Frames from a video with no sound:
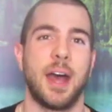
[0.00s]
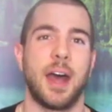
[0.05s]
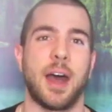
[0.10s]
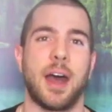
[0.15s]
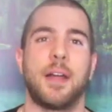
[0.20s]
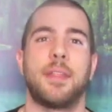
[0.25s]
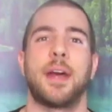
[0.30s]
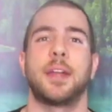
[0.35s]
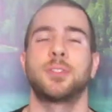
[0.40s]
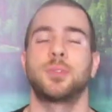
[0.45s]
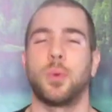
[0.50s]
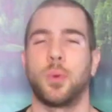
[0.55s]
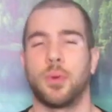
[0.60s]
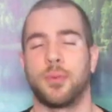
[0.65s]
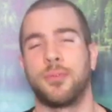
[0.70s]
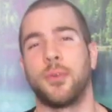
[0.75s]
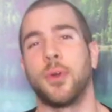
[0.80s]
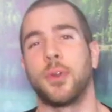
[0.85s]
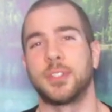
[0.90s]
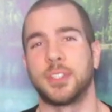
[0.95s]
Uh, that's what
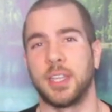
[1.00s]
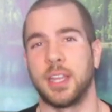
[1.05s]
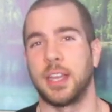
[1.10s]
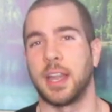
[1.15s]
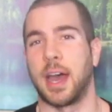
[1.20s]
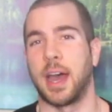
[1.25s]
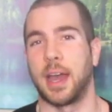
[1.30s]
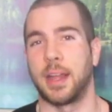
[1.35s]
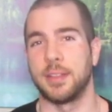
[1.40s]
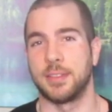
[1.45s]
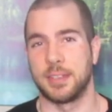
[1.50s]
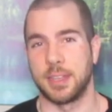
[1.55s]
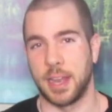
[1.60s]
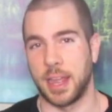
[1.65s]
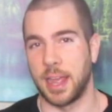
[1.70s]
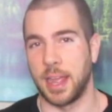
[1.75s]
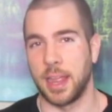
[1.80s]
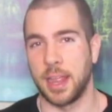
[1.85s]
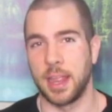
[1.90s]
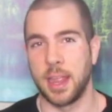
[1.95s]
we're focusing on
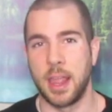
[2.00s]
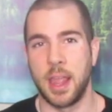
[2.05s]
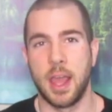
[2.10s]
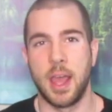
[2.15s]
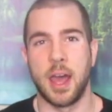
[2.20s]
today.